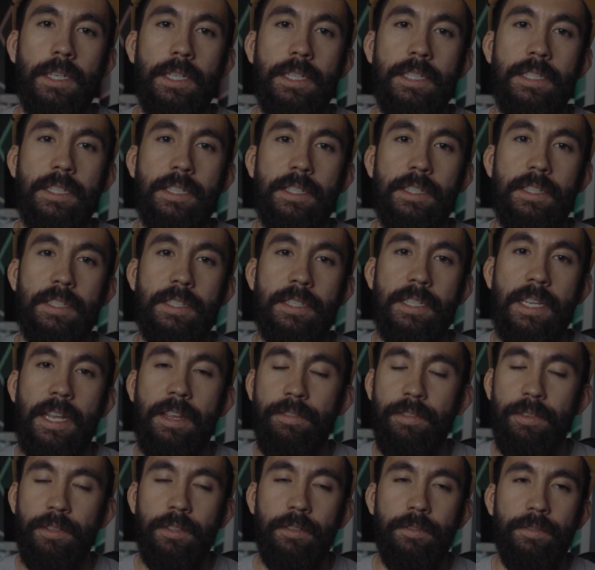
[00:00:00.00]
It's gonna
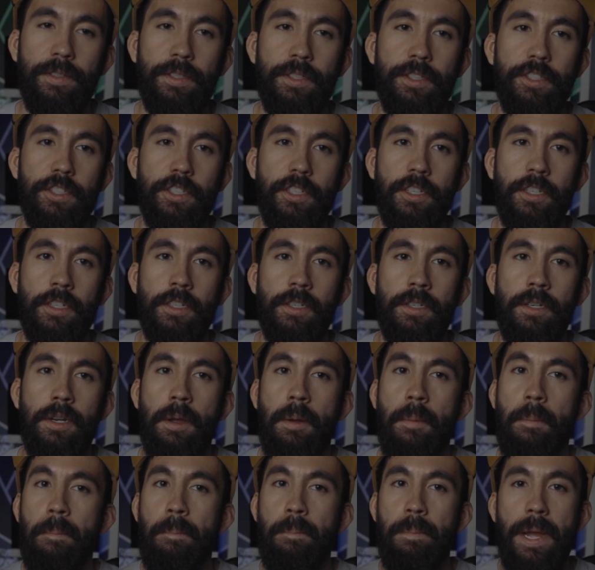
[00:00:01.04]
save you in the future.
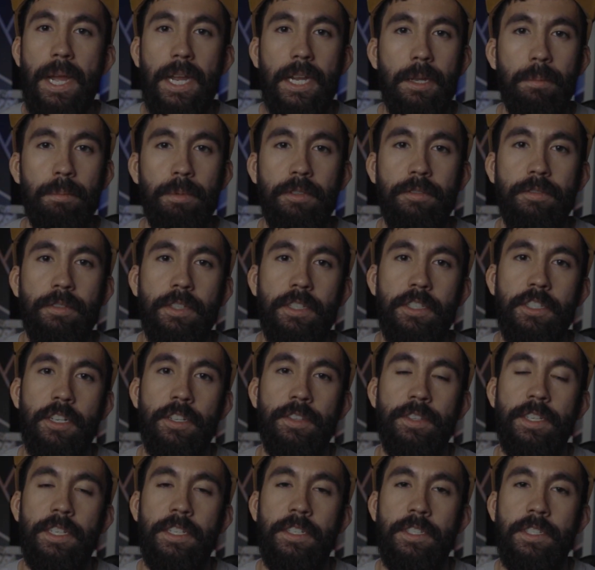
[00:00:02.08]
Back up your footage
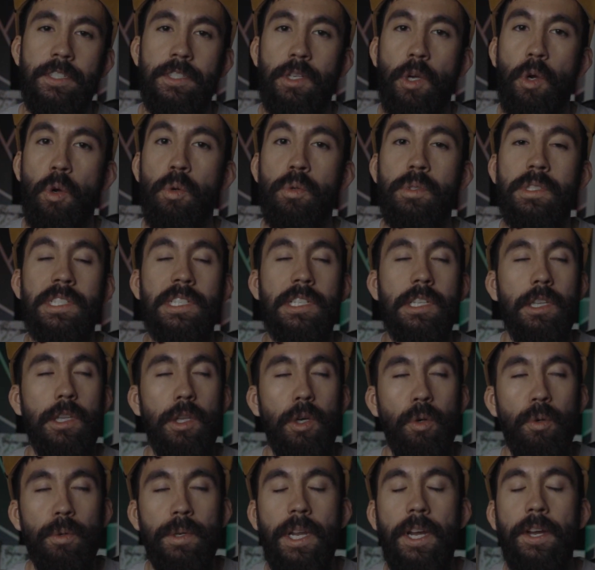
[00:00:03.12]
on this. Don't
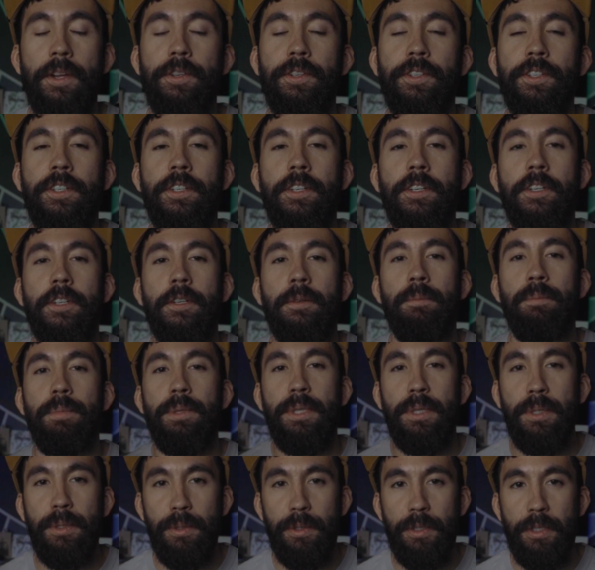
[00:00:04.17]
slow down your
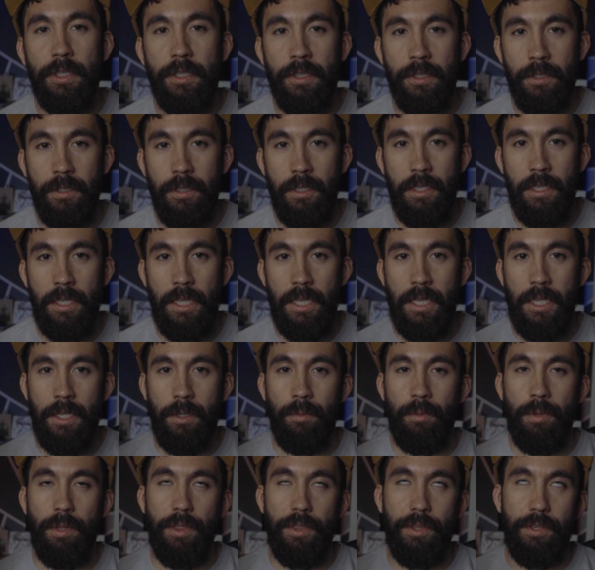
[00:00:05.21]
computer
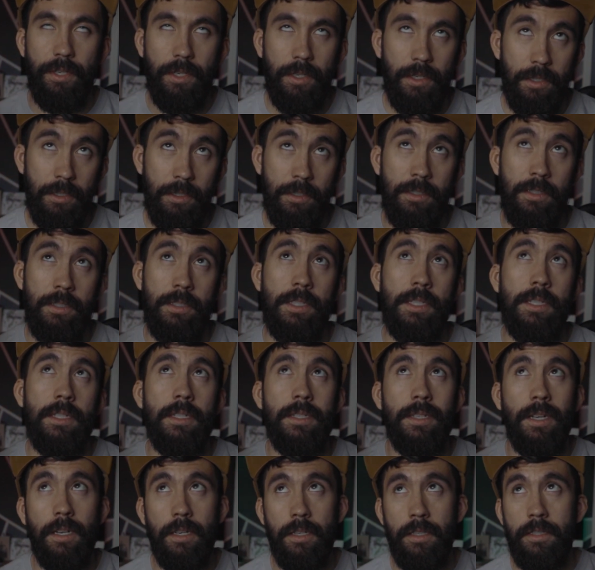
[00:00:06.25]
with tons and
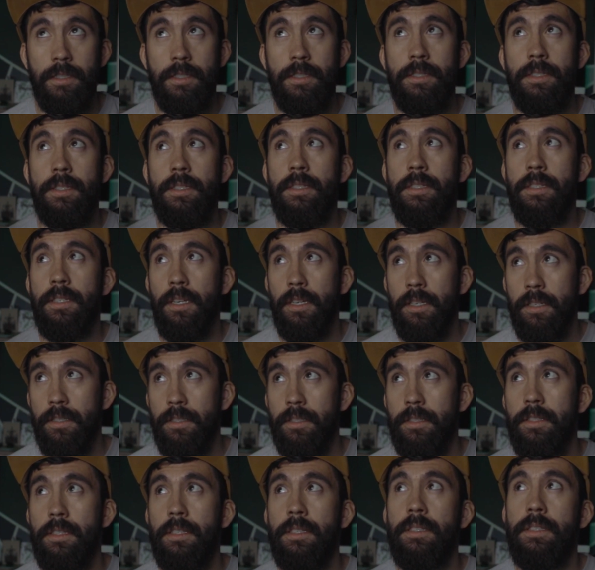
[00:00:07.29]
tons and
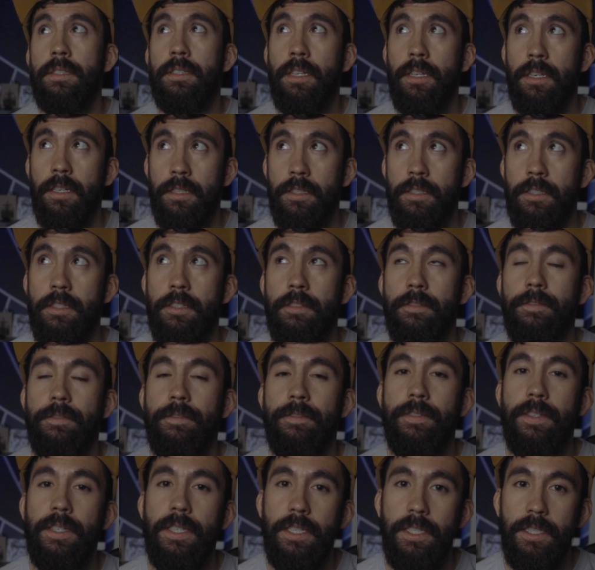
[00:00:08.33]
tons and tons of
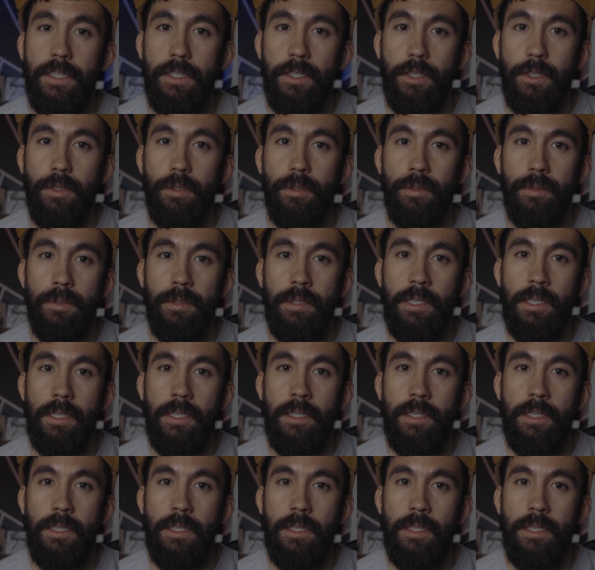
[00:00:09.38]
video